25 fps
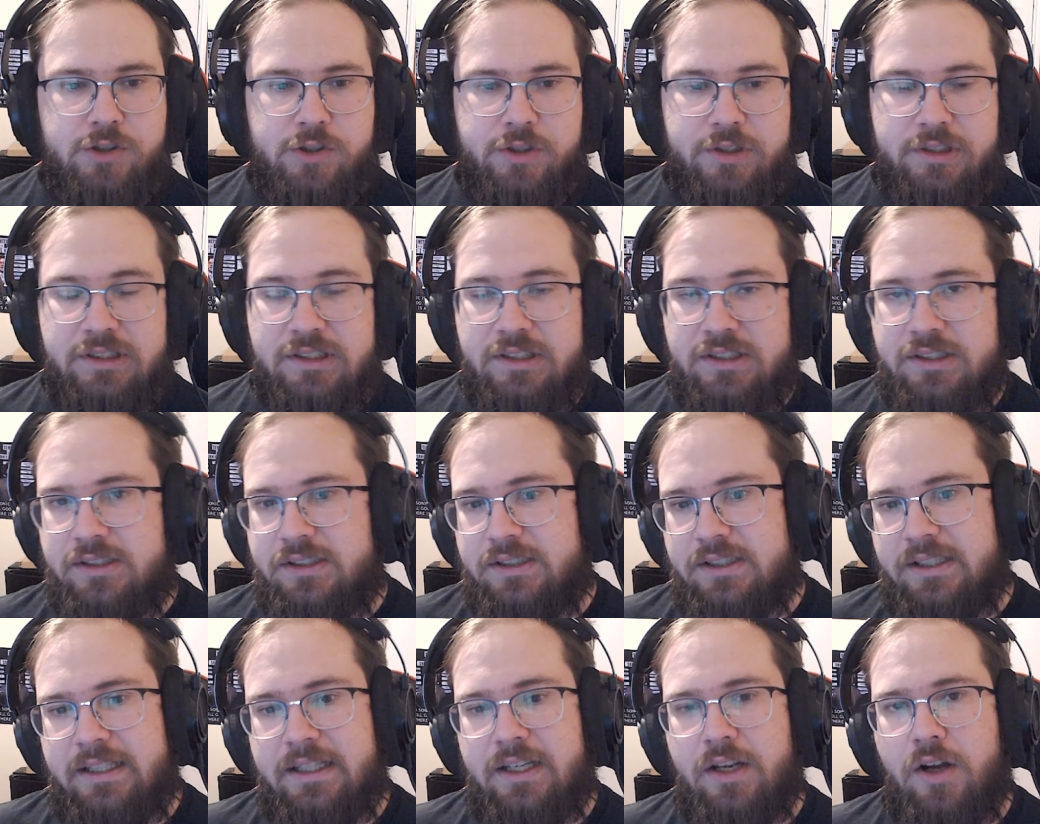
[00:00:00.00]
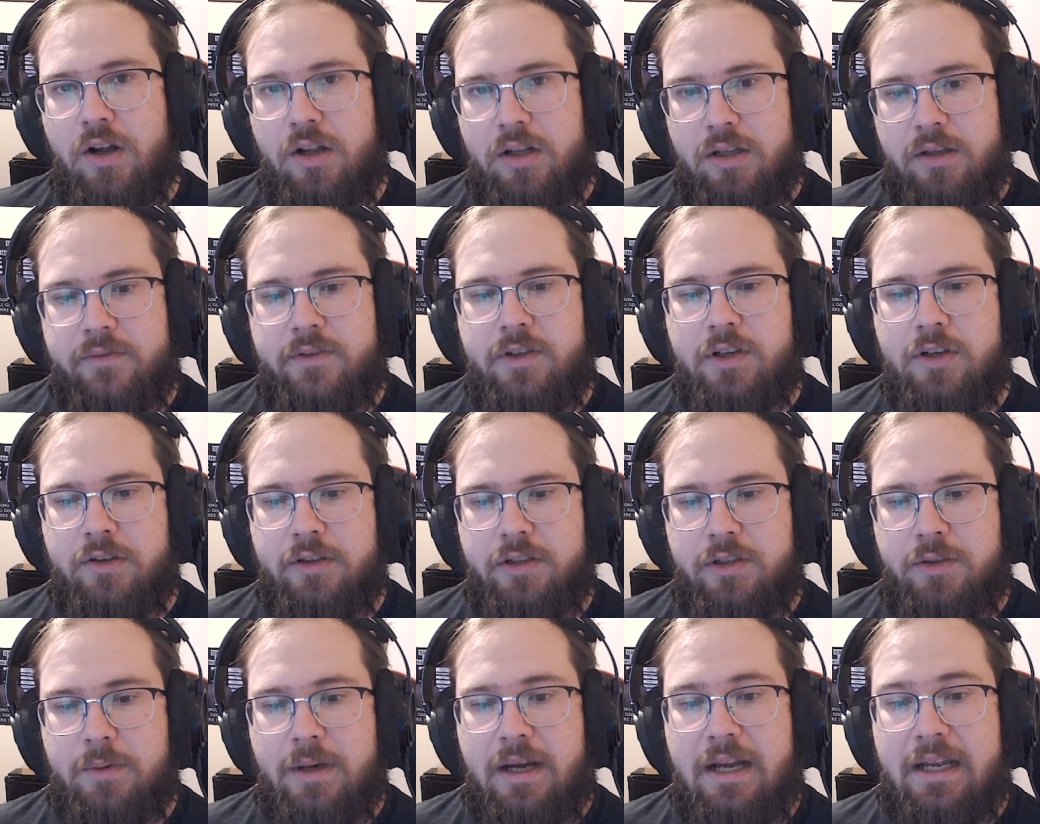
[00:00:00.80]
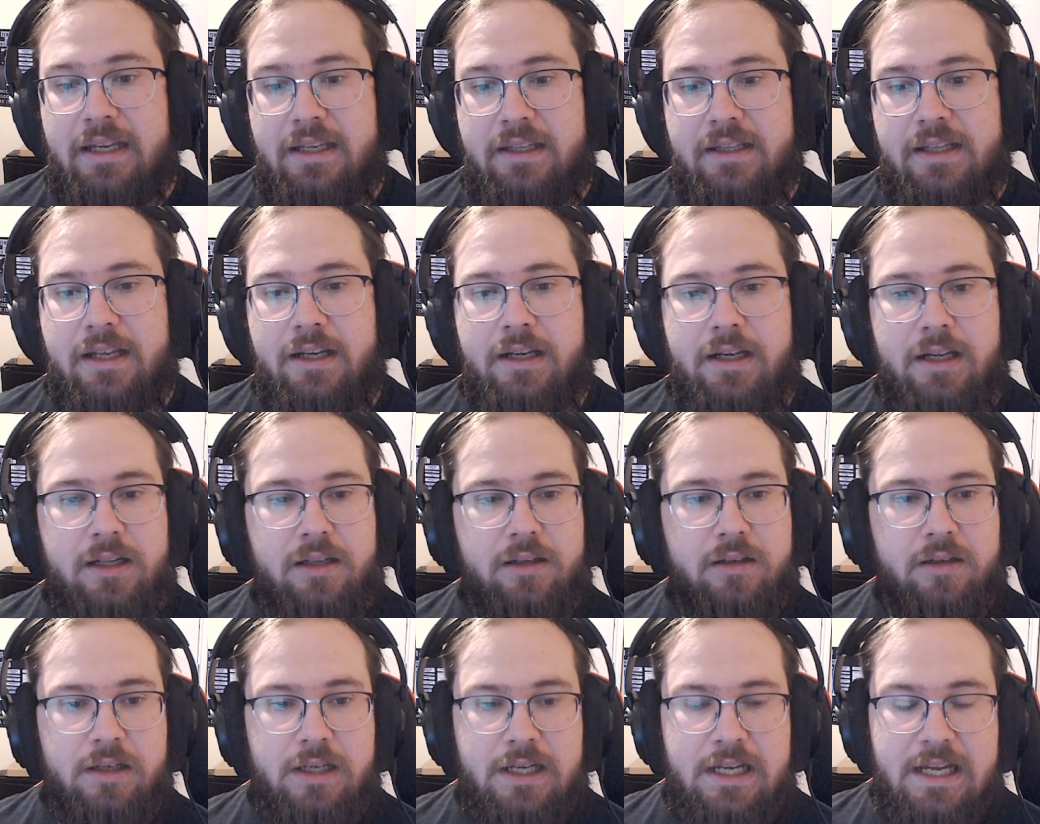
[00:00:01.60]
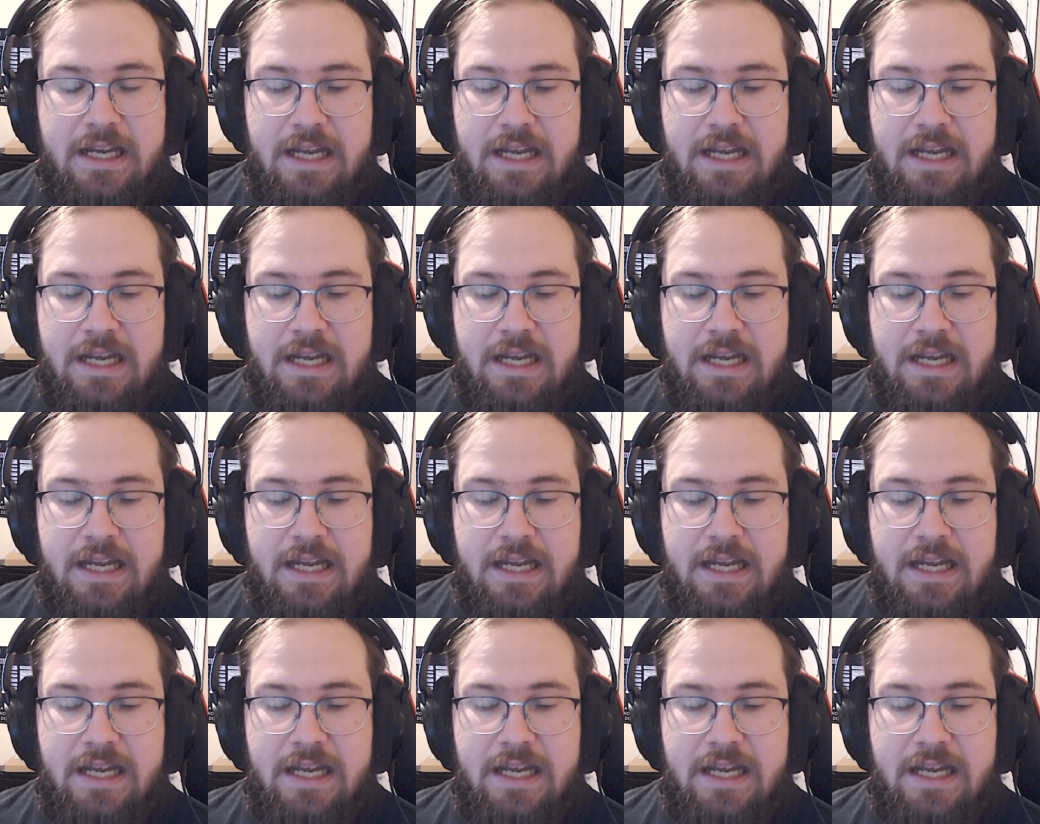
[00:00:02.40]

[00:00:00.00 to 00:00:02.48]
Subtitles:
you can see all of your UI in that color.